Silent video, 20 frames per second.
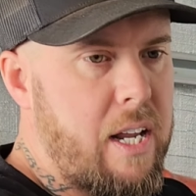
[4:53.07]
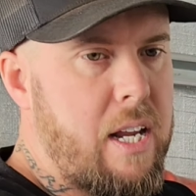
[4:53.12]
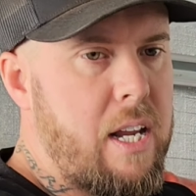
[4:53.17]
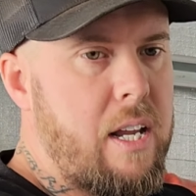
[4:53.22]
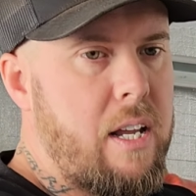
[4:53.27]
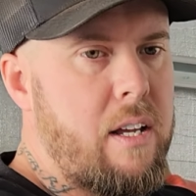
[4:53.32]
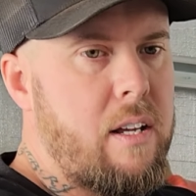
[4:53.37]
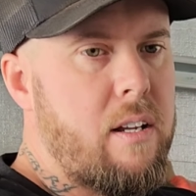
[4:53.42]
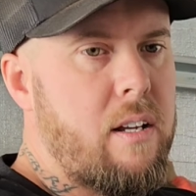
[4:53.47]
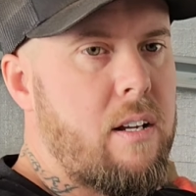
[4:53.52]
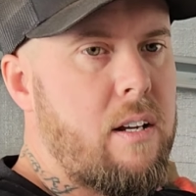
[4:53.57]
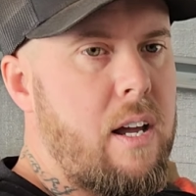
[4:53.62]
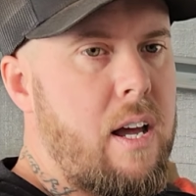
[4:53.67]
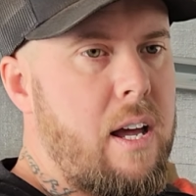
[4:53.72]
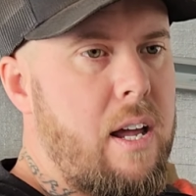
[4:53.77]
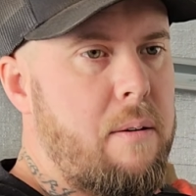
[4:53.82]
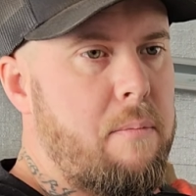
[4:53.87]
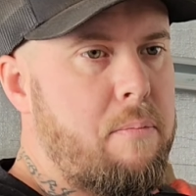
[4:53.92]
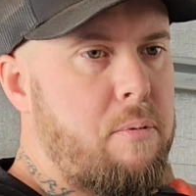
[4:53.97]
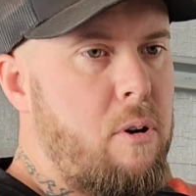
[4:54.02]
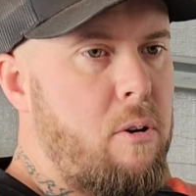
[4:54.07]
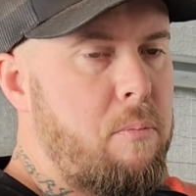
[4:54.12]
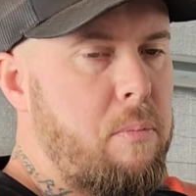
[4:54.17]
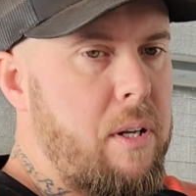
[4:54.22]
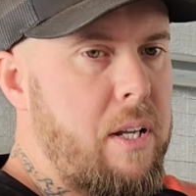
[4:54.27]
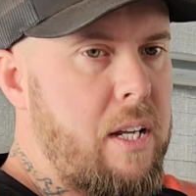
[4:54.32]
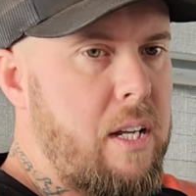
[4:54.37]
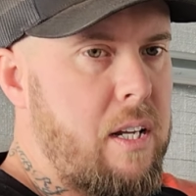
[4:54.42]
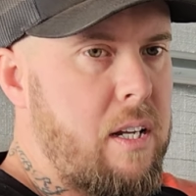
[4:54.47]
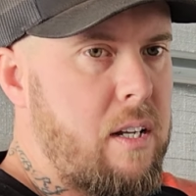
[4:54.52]
here and
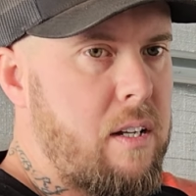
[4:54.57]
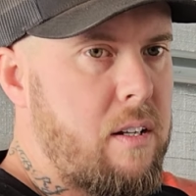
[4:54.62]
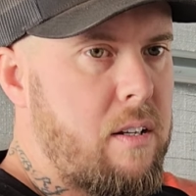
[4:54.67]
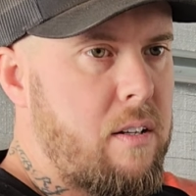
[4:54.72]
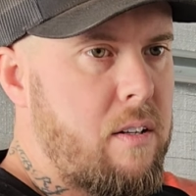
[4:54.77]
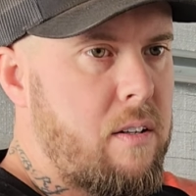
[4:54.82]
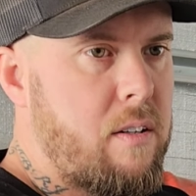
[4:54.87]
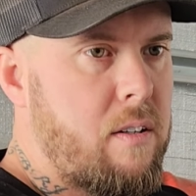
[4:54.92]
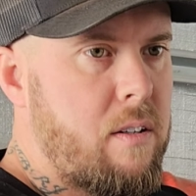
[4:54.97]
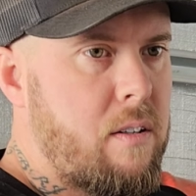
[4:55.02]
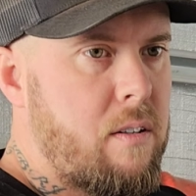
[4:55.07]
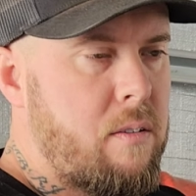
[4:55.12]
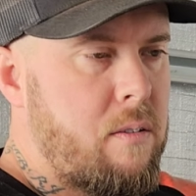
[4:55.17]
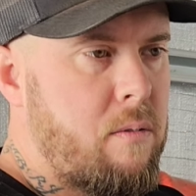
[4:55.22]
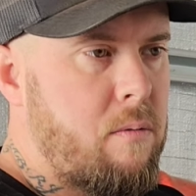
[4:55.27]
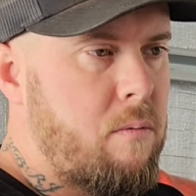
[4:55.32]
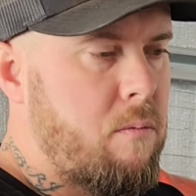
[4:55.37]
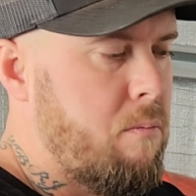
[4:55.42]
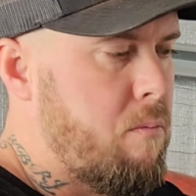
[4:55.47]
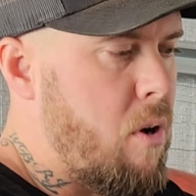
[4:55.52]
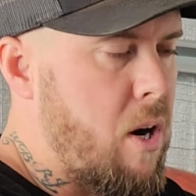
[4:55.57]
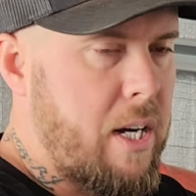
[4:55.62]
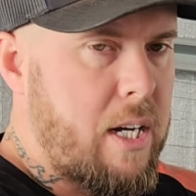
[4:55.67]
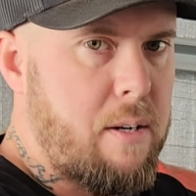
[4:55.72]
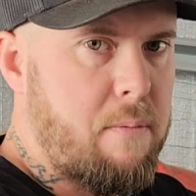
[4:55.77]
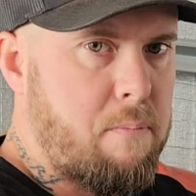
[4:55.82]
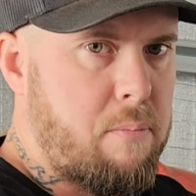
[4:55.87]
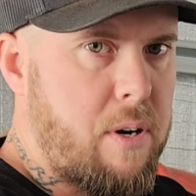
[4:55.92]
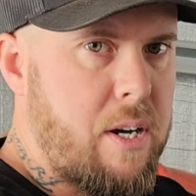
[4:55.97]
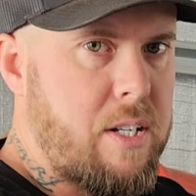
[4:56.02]
probably my
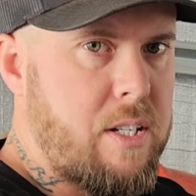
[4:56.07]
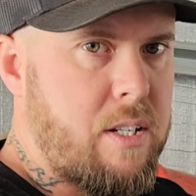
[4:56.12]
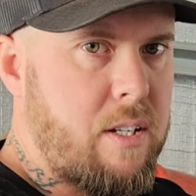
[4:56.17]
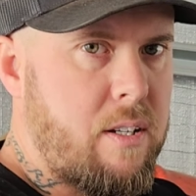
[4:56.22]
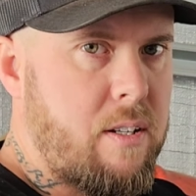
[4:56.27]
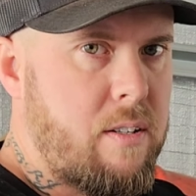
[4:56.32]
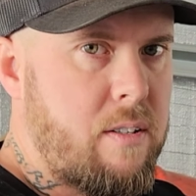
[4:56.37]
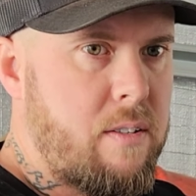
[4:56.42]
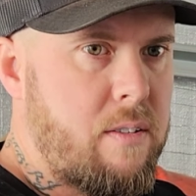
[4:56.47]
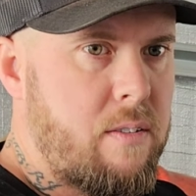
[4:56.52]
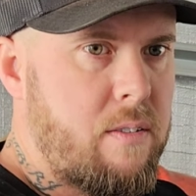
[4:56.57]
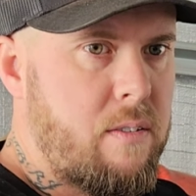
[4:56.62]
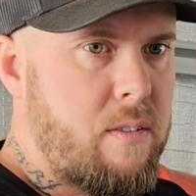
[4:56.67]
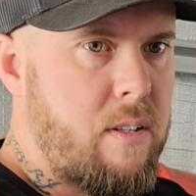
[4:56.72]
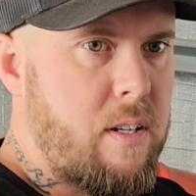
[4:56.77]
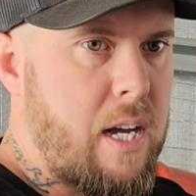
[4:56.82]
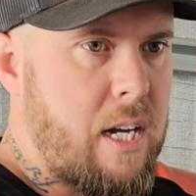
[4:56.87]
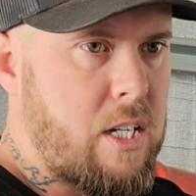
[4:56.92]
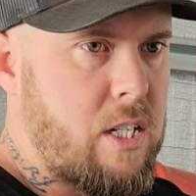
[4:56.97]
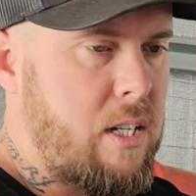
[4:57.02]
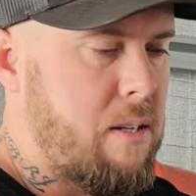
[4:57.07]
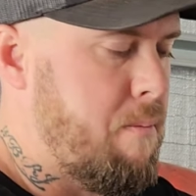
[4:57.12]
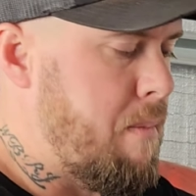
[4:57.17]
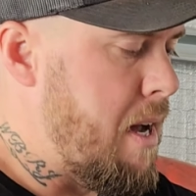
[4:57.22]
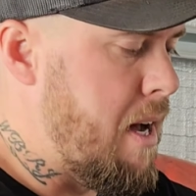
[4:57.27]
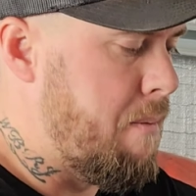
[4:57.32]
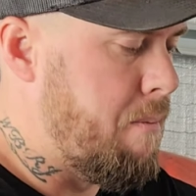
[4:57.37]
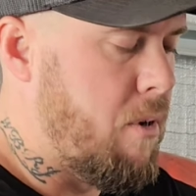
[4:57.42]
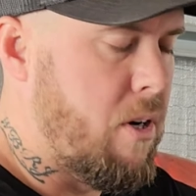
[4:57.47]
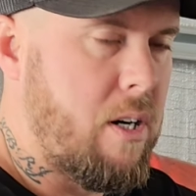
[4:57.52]
compressor. Actually
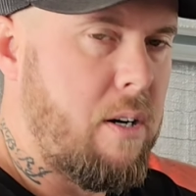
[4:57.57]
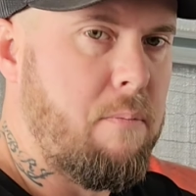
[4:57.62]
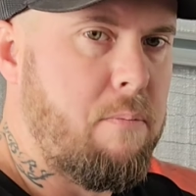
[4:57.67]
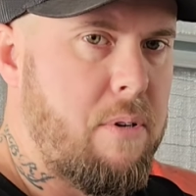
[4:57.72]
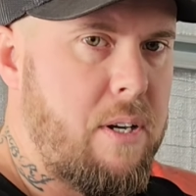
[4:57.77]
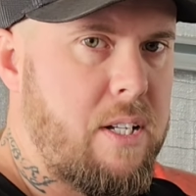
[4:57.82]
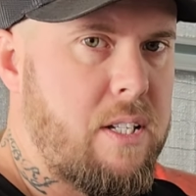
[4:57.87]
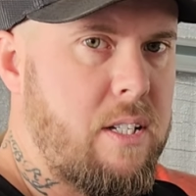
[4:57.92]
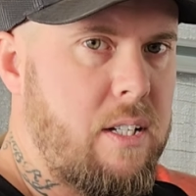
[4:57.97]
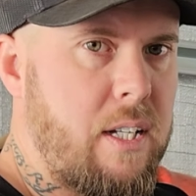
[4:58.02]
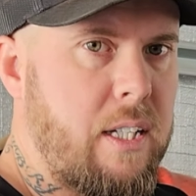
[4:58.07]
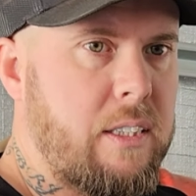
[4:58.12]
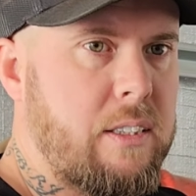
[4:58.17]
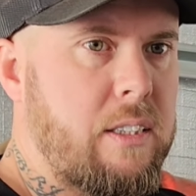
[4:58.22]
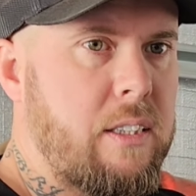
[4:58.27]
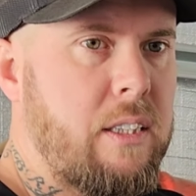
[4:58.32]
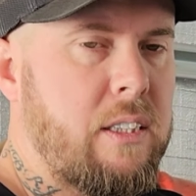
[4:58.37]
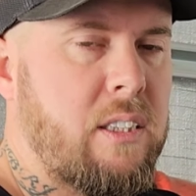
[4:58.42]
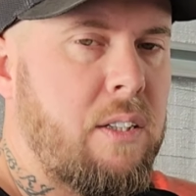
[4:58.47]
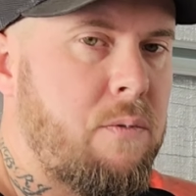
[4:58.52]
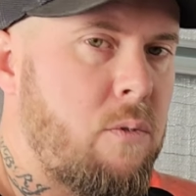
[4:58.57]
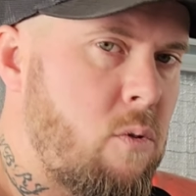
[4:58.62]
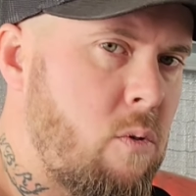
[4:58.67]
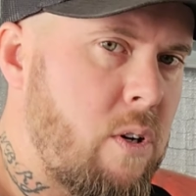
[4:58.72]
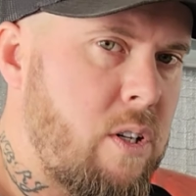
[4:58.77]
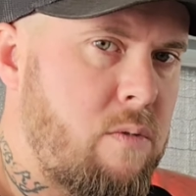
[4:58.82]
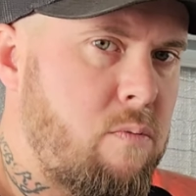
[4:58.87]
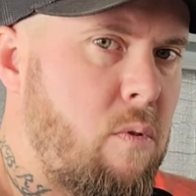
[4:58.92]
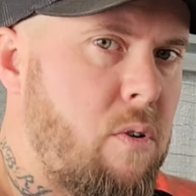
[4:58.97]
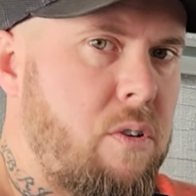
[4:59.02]
mount my compressor next to this. I've
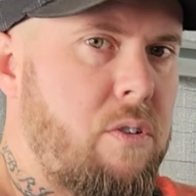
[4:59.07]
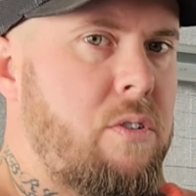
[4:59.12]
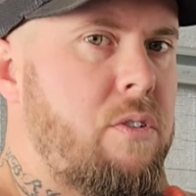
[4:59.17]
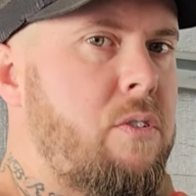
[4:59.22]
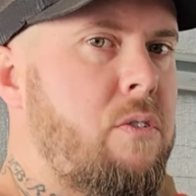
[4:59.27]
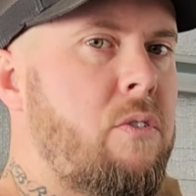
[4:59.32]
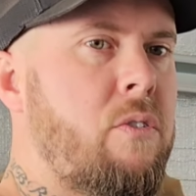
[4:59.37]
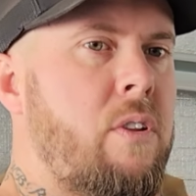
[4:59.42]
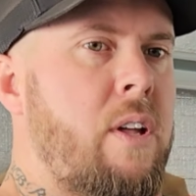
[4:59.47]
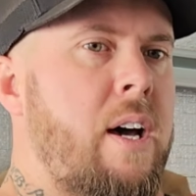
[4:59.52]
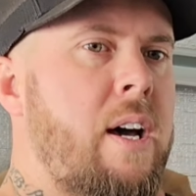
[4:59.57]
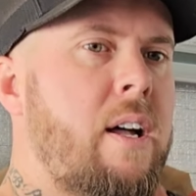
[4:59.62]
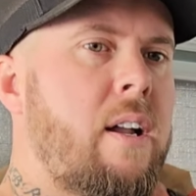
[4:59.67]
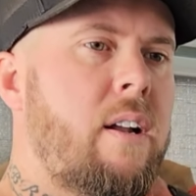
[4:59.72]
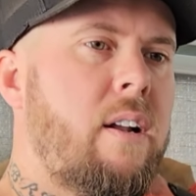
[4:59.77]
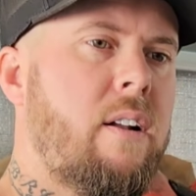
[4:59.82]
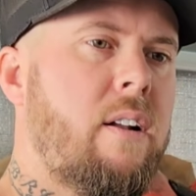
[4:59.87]
always wanted to do that.